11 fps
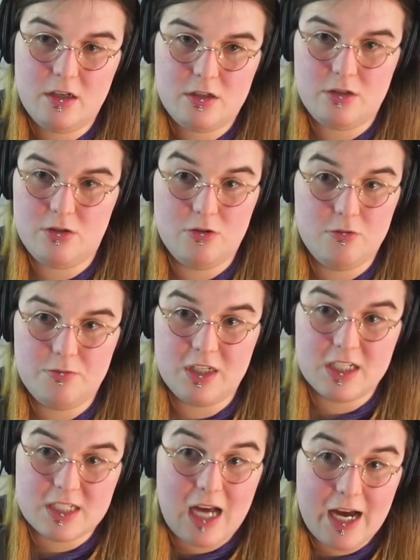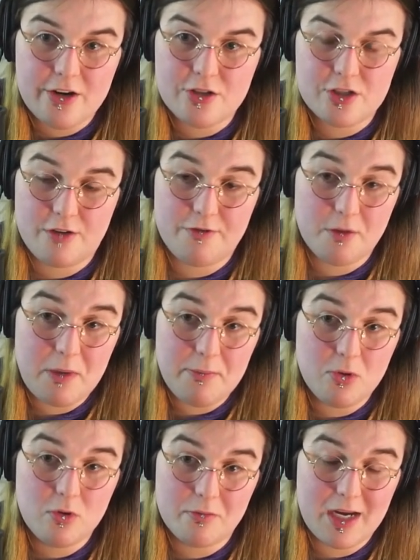to the desires of the people
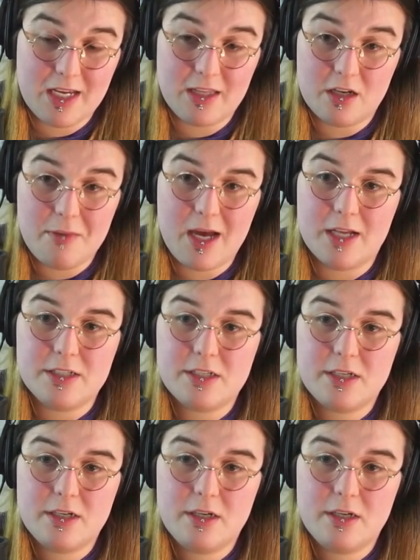who are making the demands.